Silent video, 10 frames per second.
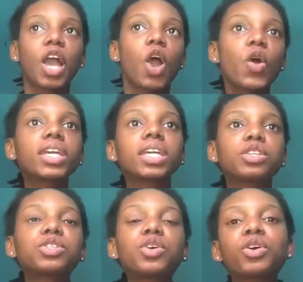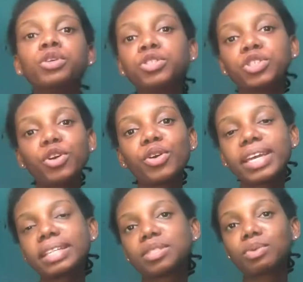Okay, so you know
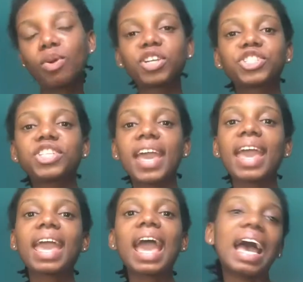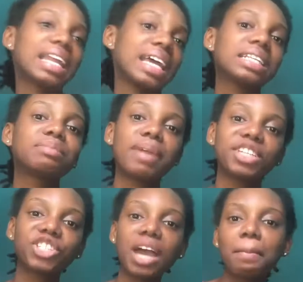it's wash day and I did
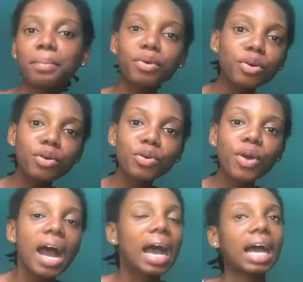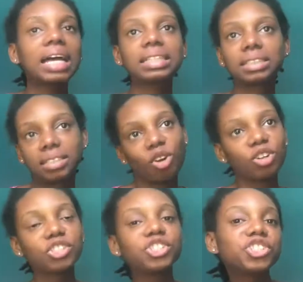my shampoo and
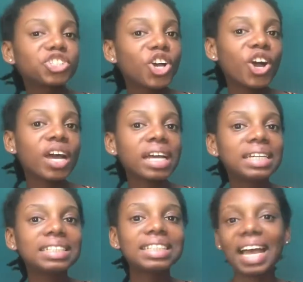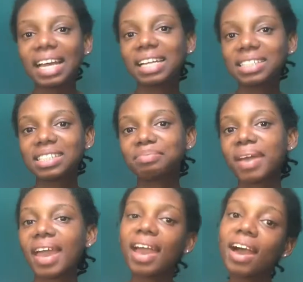condition and did
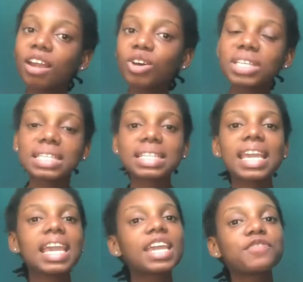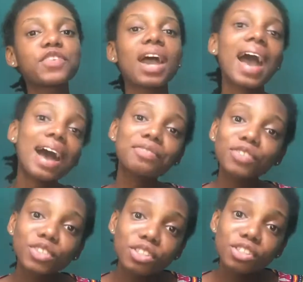my LOC. If you
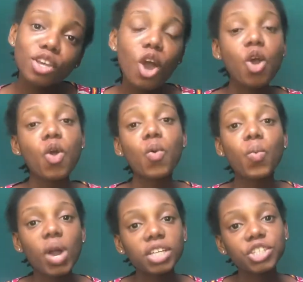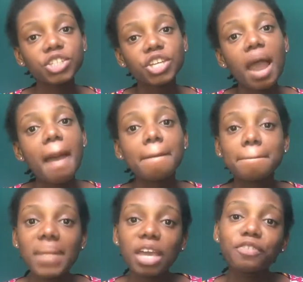haven't watched
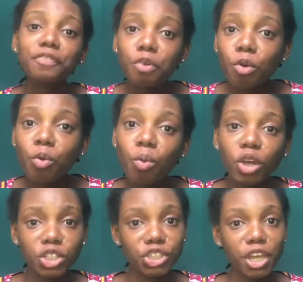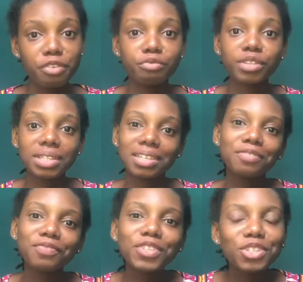my full wash day
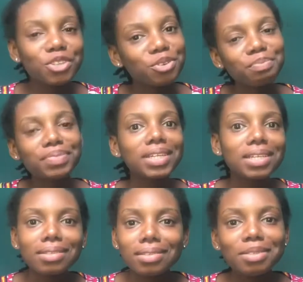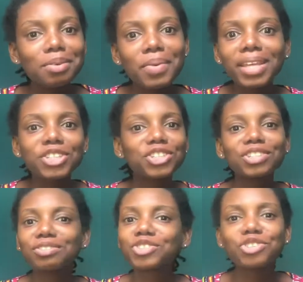routine video, please,
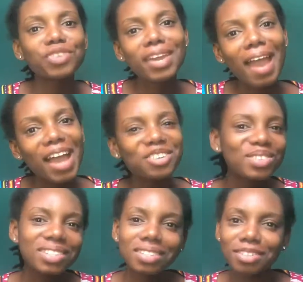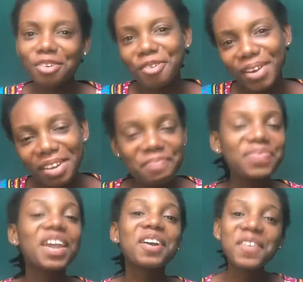which tree are you sitting on?
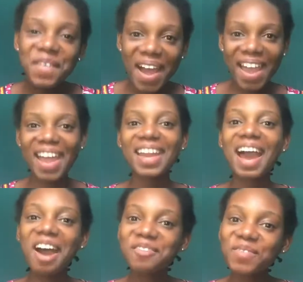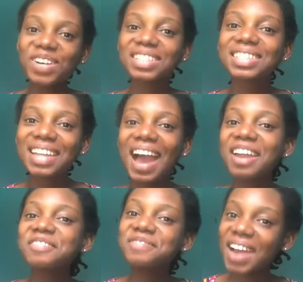Go ahead and watch
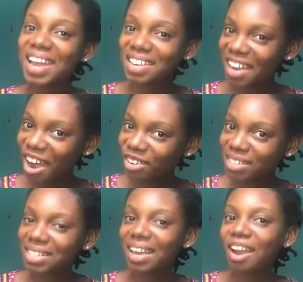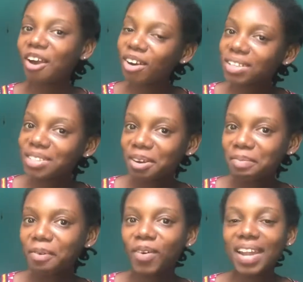that right now to get caught
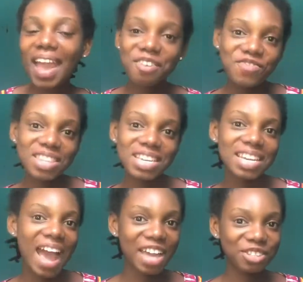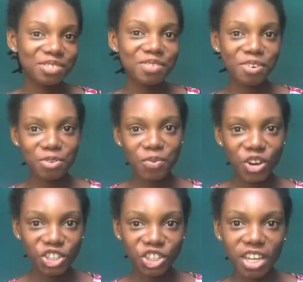up on everything I do on
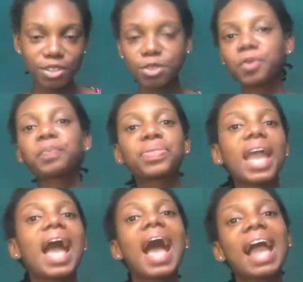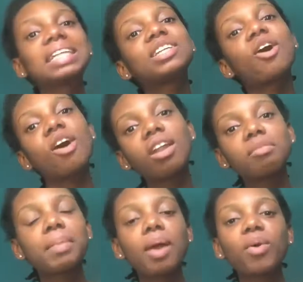wash day. So I did all
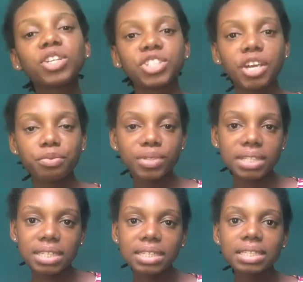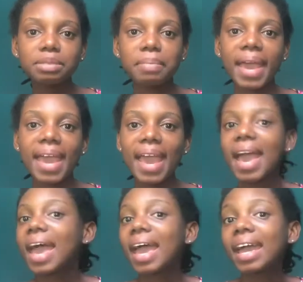of my wash day routine, did my
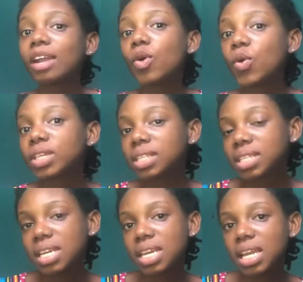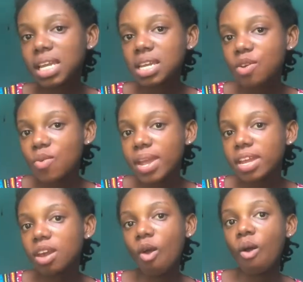LOC,
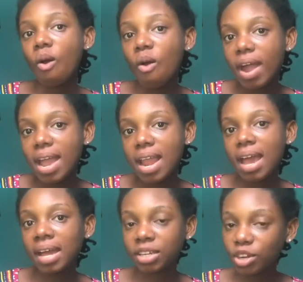liquid, oil and